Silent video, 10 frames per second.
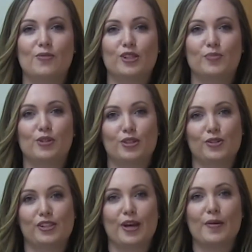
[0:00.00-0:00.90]
video was
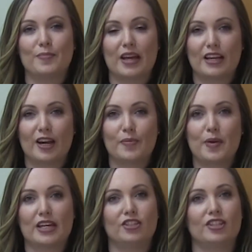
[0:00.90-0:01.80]
produced to help Medicare
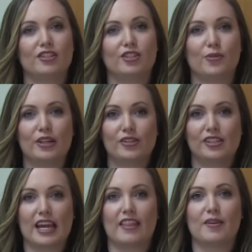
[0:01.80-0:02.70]
patients to
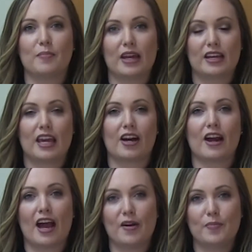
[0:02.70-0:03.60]
understand the
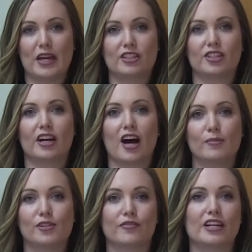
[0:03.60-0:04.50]
Medicare Outpatient
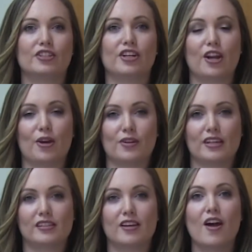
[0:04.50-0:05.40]
Observation
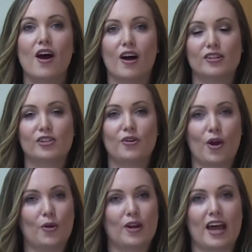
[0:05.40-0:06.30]
Notice, also
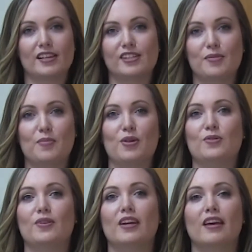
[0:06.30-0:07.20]
known as the MOON.
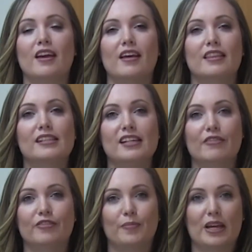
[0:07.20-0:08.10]
This
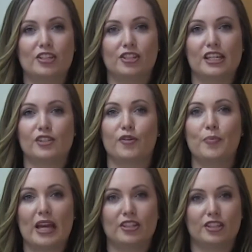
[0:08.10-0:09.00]
information is for
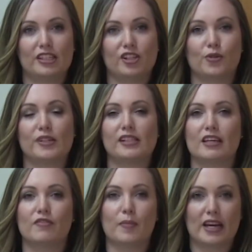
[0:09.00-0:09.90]
patients who
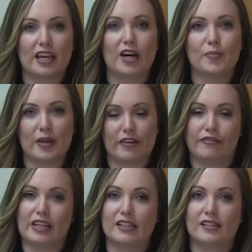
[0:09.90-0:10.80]
receive Medicare
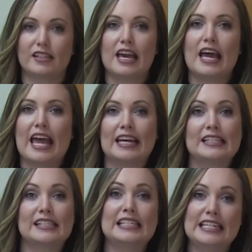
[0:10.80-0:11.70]
benefits and
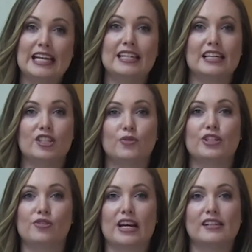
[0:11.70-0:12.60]
is intended to
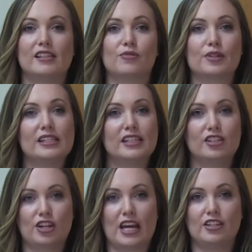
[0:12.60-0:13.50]
address a recent
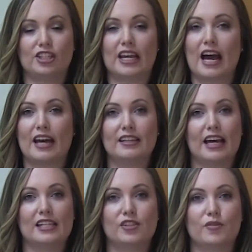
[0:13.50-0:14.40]
change in
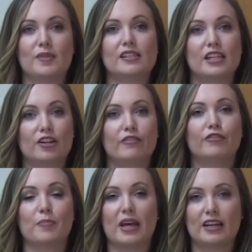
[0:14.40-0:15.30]
guidelines from the Center
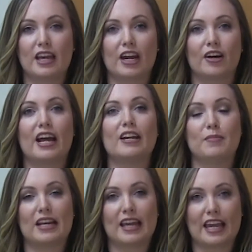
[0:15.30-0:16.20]
for Medicare and
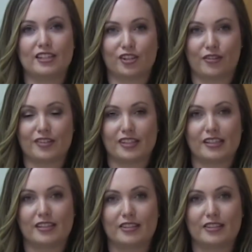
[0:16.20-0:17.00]
Medicaid Services.